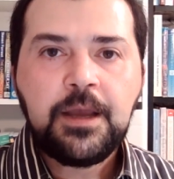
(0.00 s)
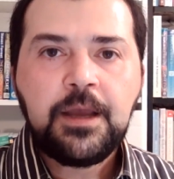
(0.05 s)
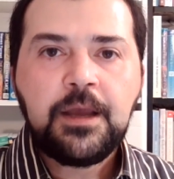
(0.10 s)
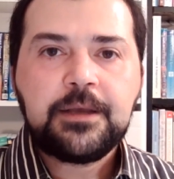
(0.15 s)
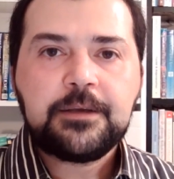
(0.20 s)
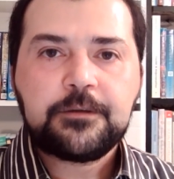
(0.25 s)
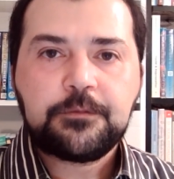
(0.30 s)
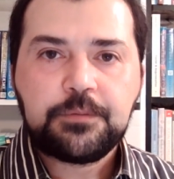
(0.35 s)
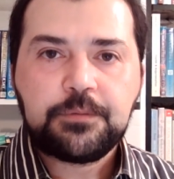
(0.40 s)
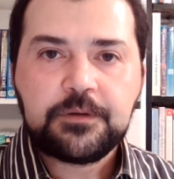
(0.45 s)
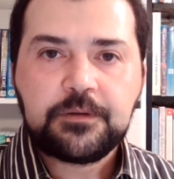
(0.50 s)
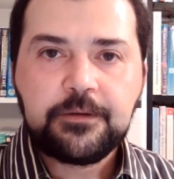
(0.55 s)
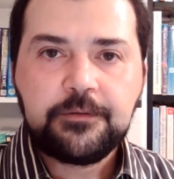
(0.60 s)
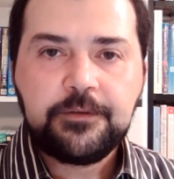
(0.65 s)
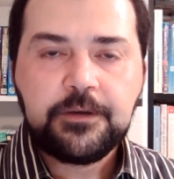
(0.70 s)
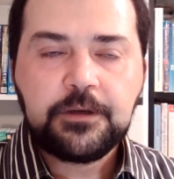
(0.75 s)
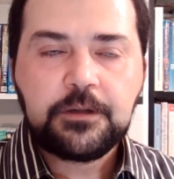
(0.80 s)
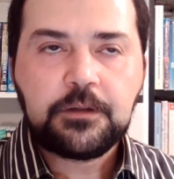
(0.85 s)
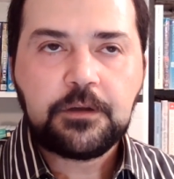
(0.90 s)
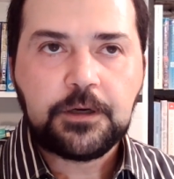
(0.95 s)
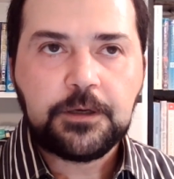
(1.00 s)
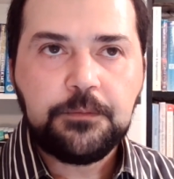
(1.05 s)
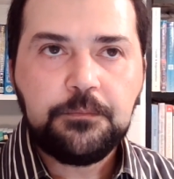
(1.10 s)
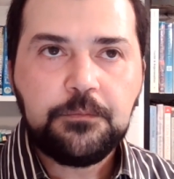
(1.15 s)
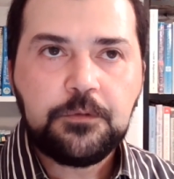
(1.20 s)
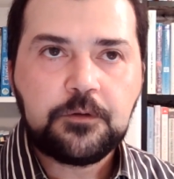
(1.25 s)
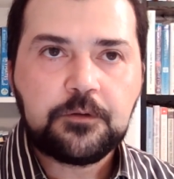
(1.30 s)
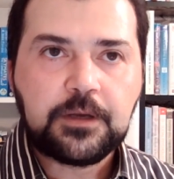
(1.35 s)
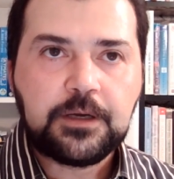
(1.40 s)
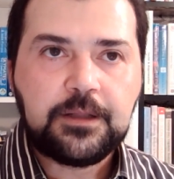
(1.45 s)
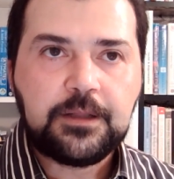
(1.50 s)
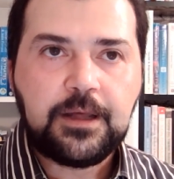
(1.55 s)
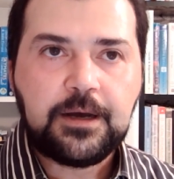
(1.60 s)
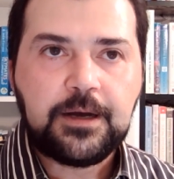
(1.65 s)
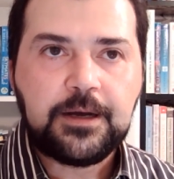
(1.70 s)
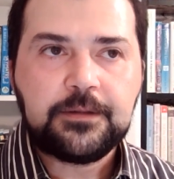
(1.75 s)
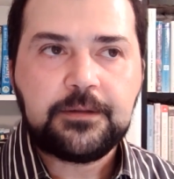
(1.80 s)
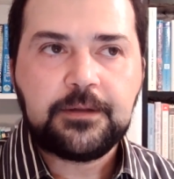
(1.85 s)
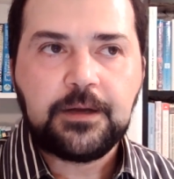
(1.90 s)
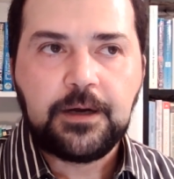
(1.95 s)
a specific time, to say
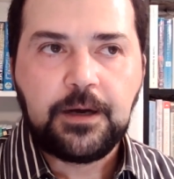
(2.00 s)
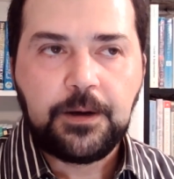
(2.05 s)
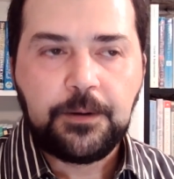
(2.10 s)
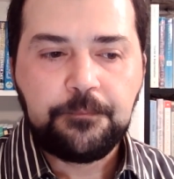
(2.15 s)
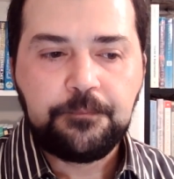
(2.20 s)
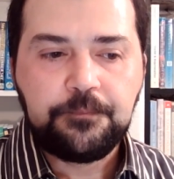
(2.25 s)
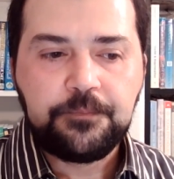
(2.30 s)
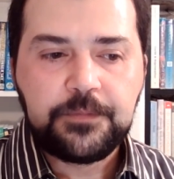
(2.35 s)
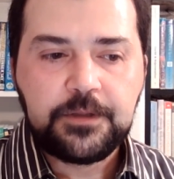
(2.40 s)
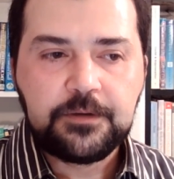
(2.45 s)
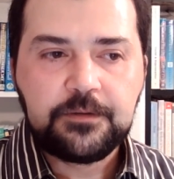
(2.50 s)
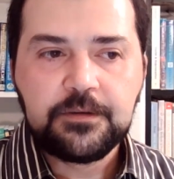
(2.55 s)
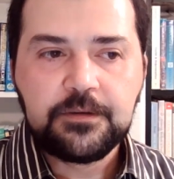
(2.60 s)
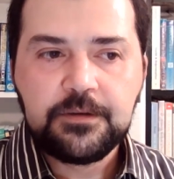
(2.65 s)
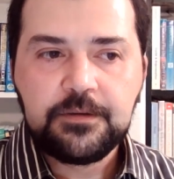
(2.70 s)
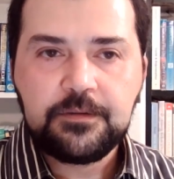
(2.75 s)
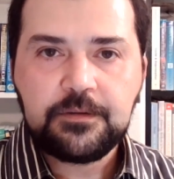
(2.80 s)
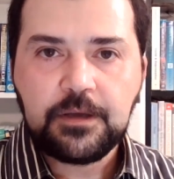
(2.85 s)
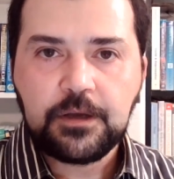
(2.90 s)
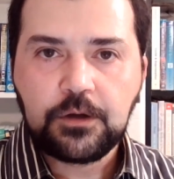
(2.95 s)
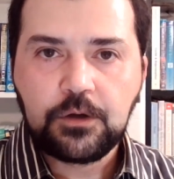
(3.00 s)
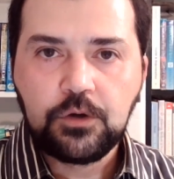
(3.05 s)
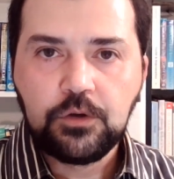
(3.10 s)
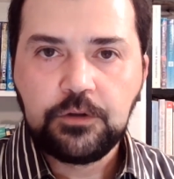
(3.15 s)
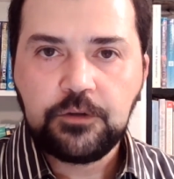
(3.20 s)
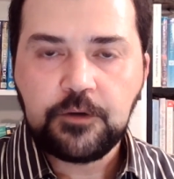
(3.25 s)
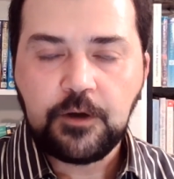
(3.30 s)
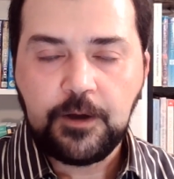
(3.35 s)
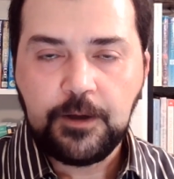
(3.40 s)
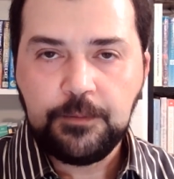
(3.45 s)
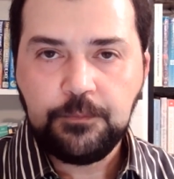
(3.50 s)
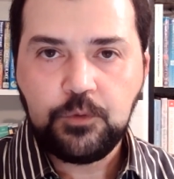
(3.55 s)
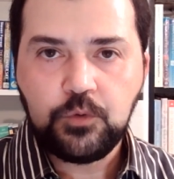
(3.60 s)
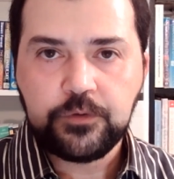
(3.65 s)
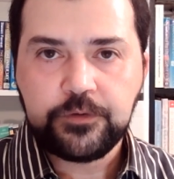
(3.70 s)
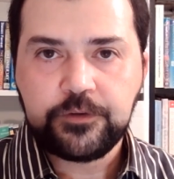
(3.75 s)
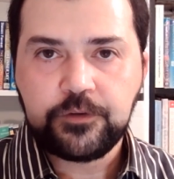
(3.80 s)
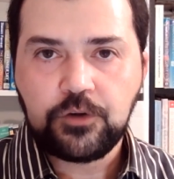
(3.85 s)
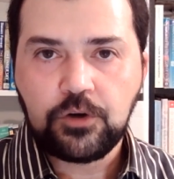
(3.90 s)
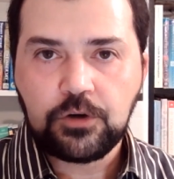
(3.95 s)
that this is a good time to
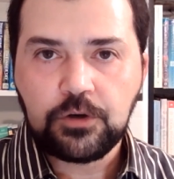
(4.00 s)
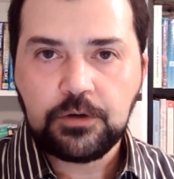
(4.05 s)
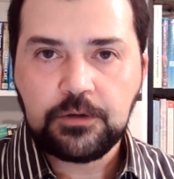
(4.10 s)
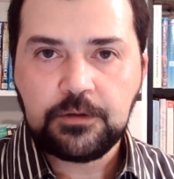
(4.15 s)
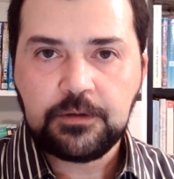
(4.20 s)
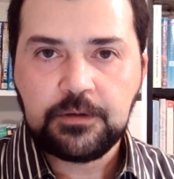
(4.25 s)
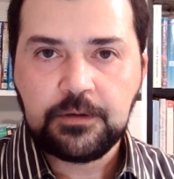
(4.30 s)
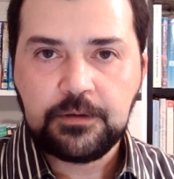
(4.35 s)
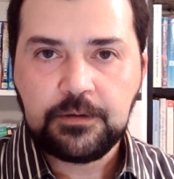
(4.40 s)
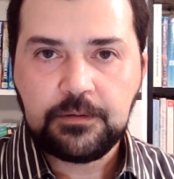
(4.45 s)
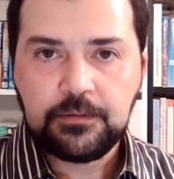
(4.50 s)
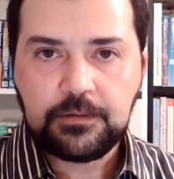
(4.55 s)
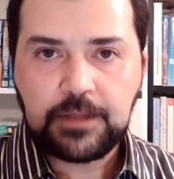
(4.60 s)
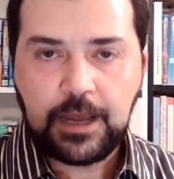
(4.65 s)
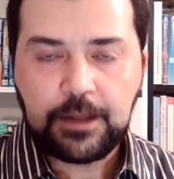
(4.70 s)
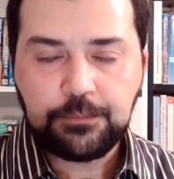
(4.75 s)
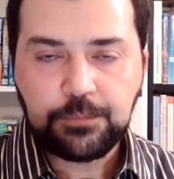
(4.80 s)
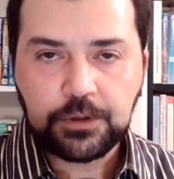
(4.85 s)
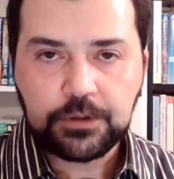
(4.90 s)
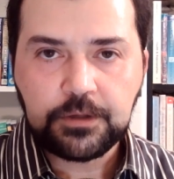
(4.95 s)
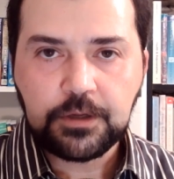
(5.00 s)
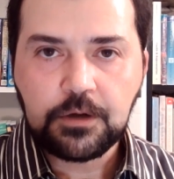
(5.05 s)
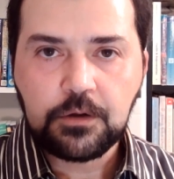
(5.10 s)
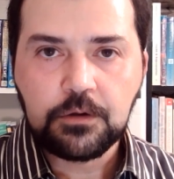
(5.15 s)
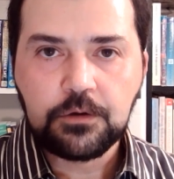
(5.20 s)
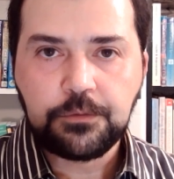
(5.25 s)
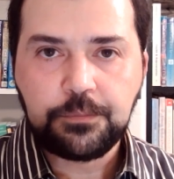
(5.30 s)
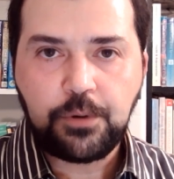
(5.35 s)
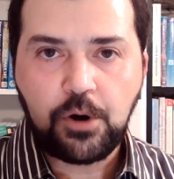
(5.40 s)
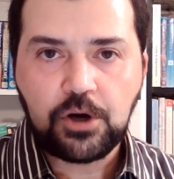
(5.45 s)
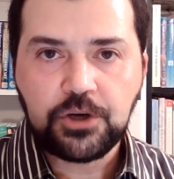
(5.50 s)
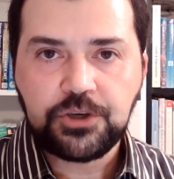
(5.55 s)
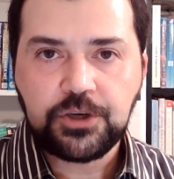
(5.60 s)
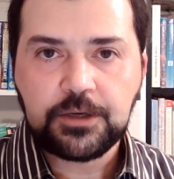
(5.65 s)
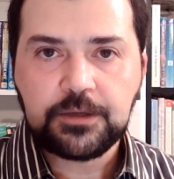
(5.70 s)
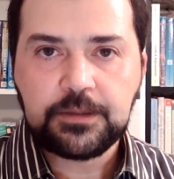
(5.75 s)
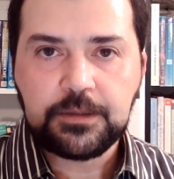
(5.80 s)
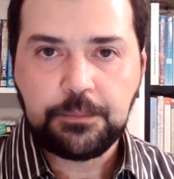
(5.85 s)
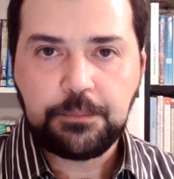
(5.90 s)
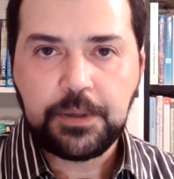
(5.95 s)
start that particular project
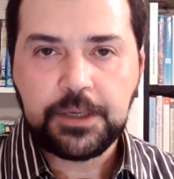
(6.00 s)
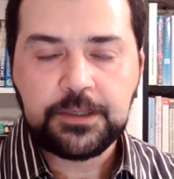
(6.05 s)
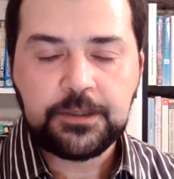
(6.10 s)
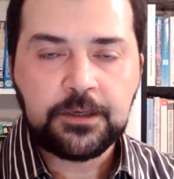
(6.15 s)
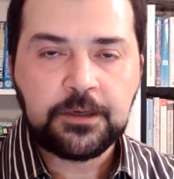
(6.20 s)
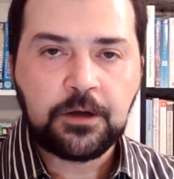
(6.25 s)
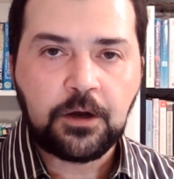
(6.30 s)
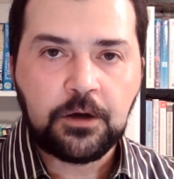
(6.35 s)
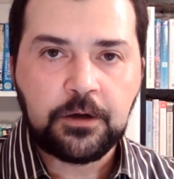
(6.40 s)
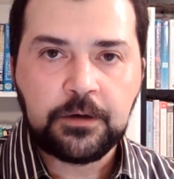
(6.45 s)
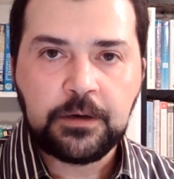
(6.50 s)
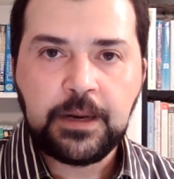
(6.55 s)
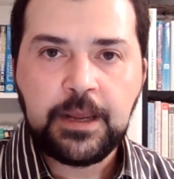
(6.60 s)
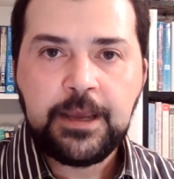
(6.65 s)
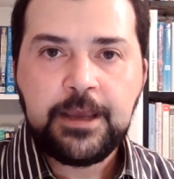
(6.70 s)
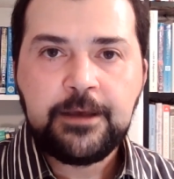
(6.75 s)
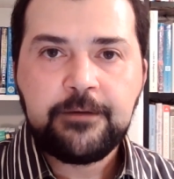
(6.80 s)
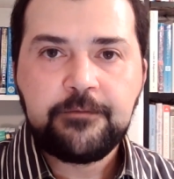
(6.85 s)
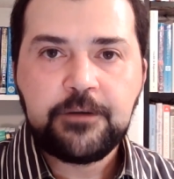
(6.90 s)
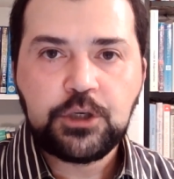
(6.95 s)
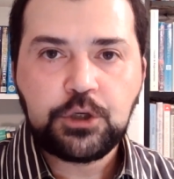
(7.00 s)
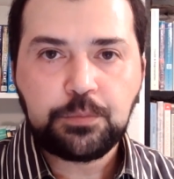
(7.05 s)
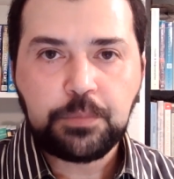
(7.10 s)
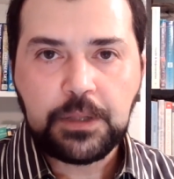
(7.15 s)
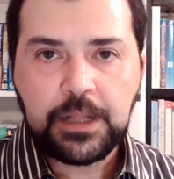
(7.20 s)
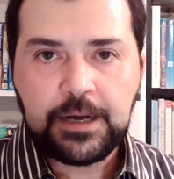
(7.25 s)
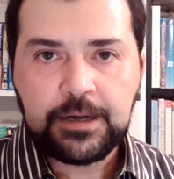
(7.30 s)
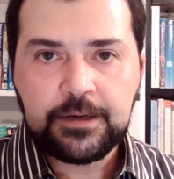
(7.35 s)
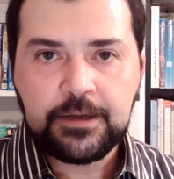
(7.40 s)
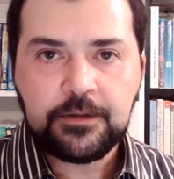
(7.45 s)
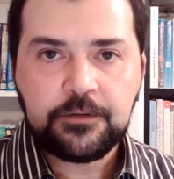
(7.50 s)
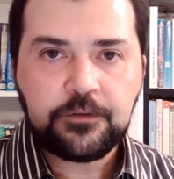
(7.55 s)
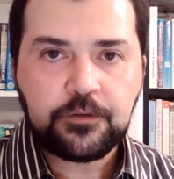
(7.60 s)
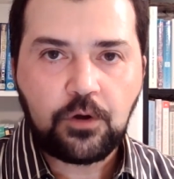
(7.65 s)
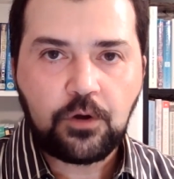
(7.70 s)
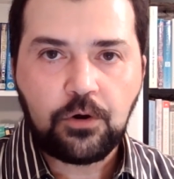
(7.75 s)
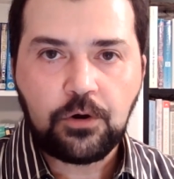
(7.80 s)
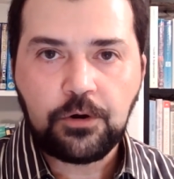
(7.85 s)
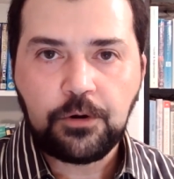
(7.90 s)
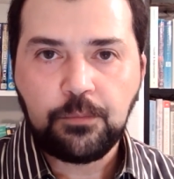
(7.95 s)
depending on which planets
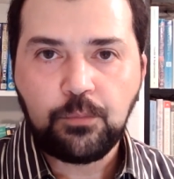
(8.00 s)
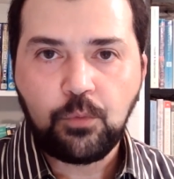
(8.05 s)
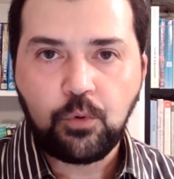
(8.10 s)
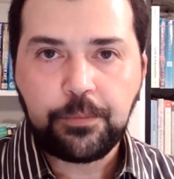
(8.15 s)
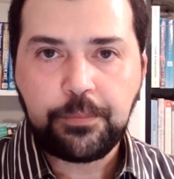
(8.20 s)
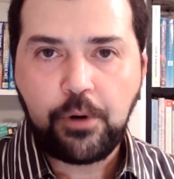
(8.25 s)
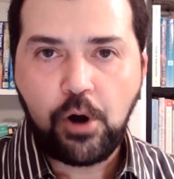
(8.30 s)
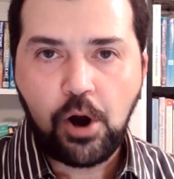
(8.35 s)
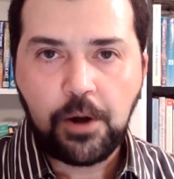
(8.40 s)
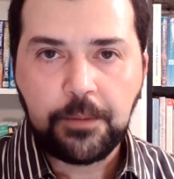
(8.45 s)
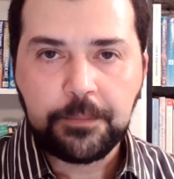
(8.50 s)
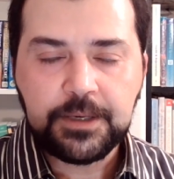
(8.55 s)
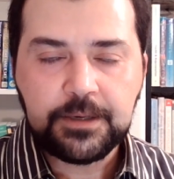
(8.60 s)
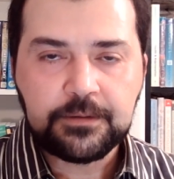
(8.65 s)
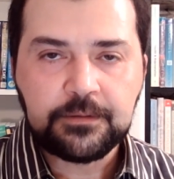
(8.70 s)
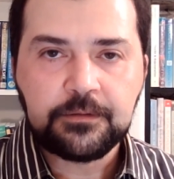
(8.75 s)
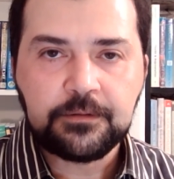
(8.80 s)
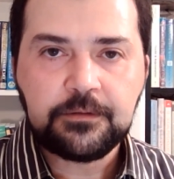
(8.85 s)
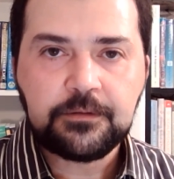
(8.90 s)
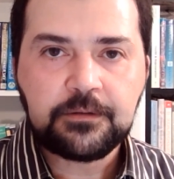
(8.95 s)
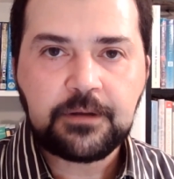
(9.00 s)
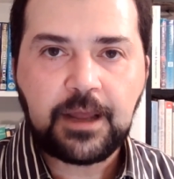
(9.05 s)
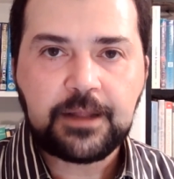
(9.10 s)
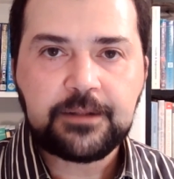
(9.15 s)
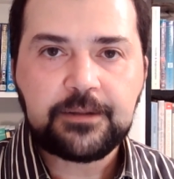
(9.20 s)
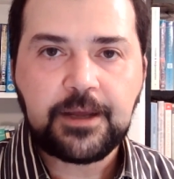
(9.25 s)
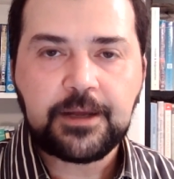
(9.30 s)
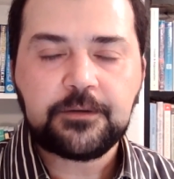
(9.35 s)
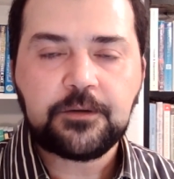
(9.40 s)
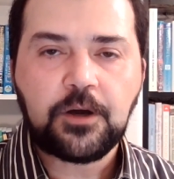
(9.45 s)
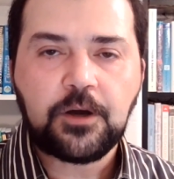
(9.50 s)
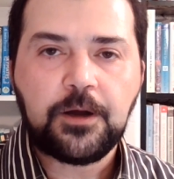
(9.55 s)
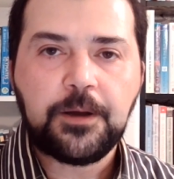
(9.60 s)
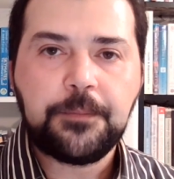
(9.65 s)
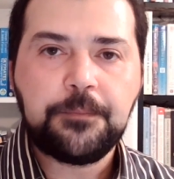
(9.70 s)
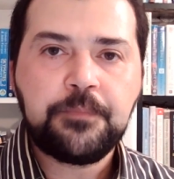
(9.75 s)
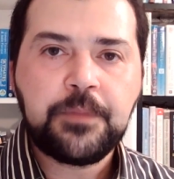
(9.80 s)
are more prominent at that time.